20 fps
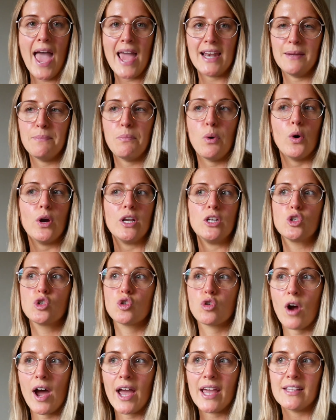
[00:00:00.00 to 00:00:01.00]
any point
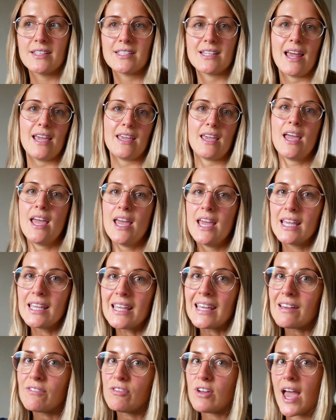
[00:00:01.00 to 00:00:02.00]
trying to like
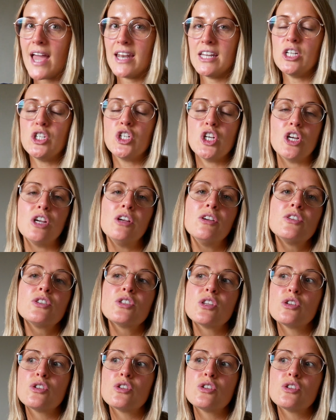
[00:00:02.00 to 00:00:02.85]
give it any juice.